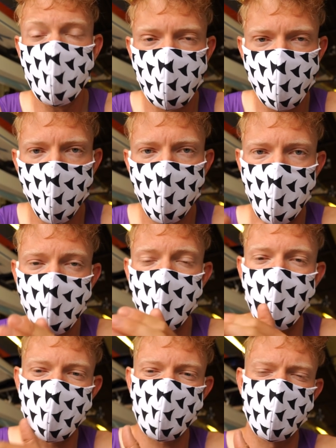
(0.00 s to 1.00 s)
long am
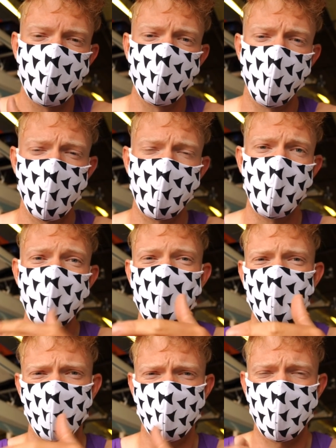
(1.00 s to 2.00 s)
I actually rowing? Is
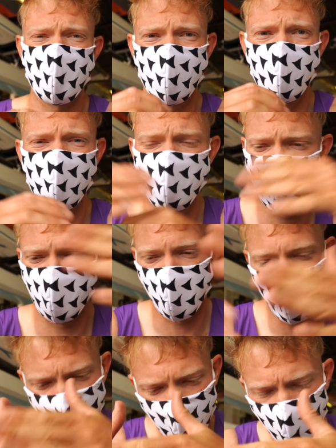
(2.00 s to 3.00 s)
it the right?
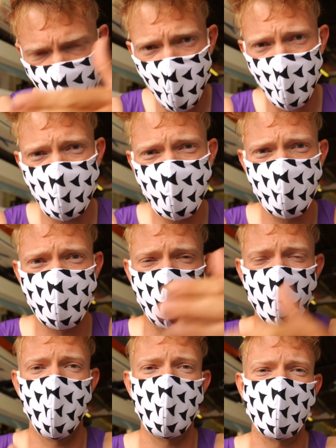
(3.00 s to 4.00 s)
Are the angles
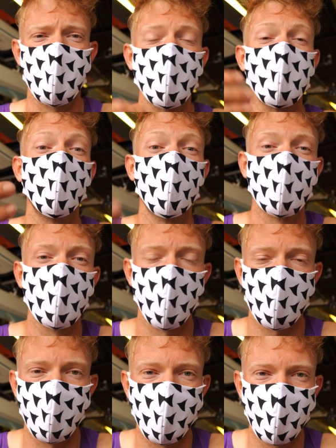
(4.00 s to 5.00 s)
correct? Am I
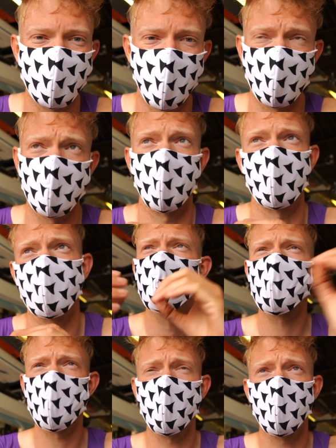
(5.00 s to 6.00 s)
overworking in that regard?
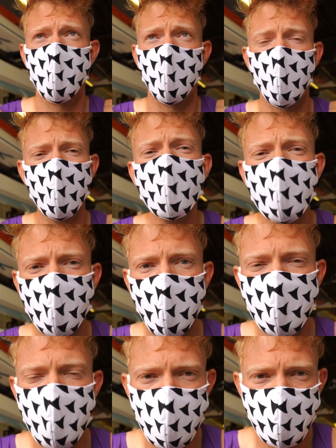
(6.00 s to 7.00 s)
So how am
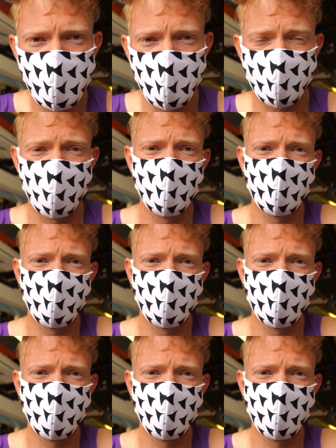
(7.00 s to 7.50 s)
I making it